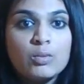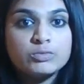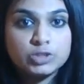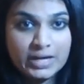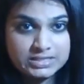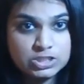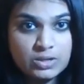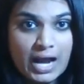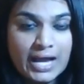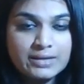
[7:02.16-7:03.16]

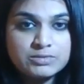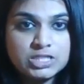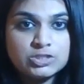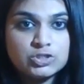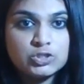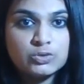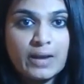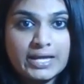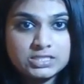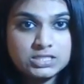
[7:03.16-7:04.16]
transcribed into
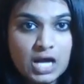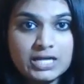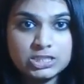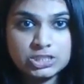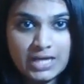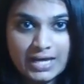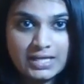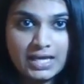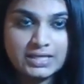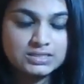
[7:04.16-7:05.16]
a Scottish
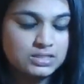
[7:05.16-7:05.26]
dialect.